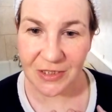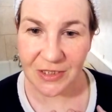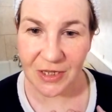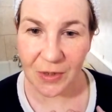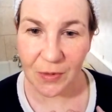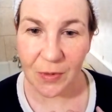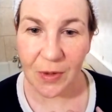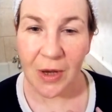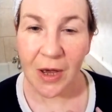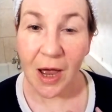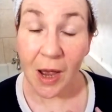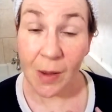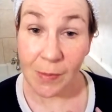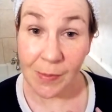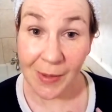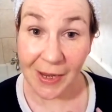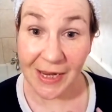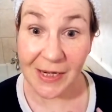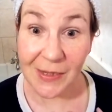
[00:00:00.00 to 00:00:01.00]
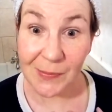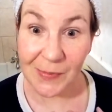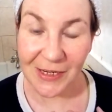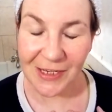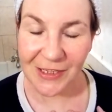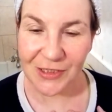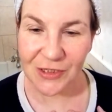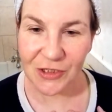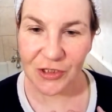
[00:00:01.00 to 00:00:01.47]
So I'll be back in a
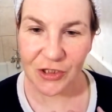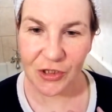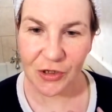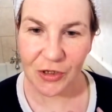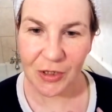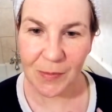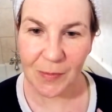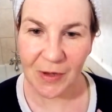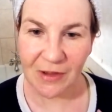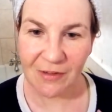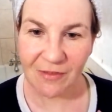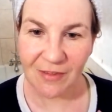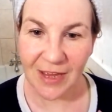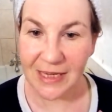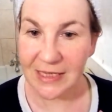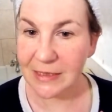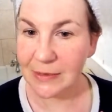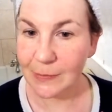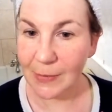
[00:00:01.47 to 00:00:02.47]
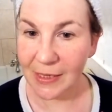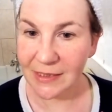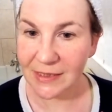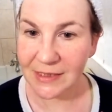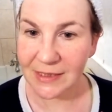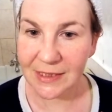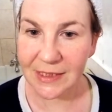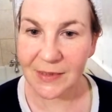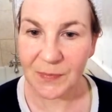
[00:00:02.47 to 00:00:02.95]
bit to show you my face
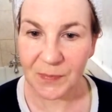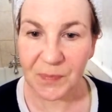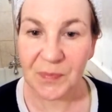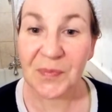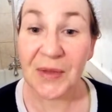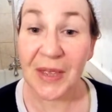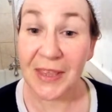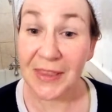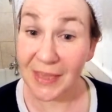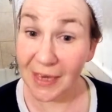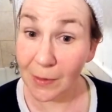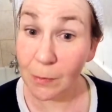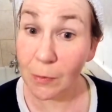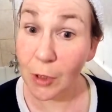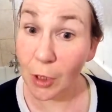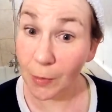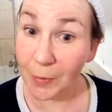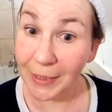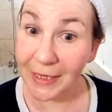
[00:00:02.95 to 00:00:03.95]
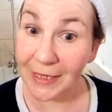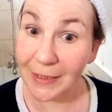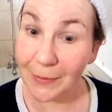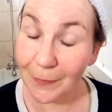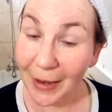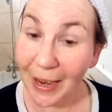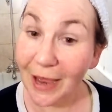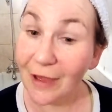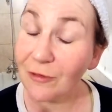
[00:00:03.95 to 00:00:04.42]
mask, and then we're going in
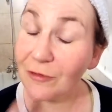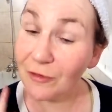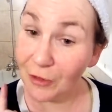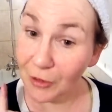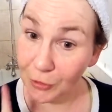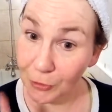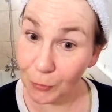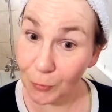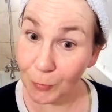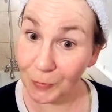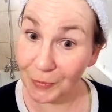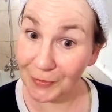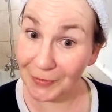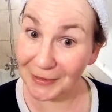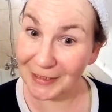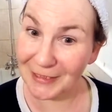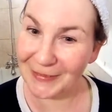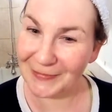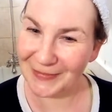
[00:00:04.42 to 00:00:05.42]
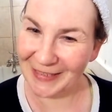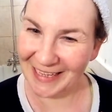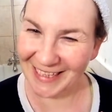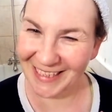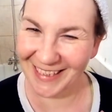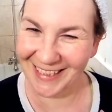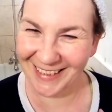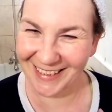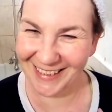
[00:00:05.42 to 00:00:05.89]
the bath and you're not
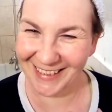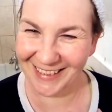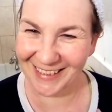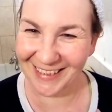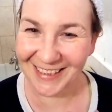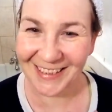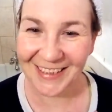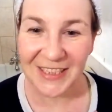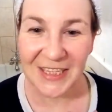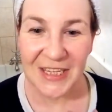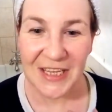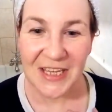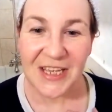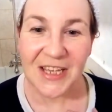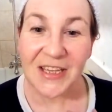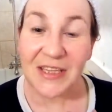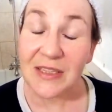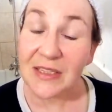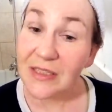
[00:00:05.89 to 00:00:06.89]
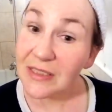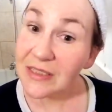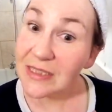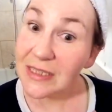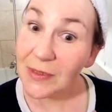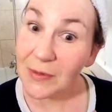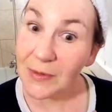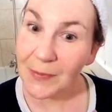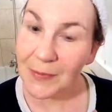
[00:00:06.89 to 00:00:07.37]
coming.
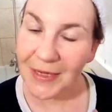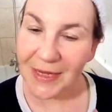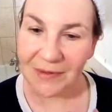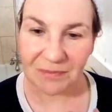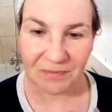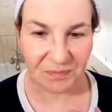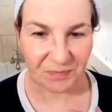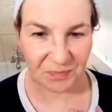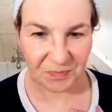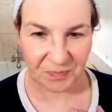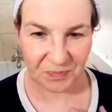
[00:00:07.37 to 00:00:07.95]
See you in a bit.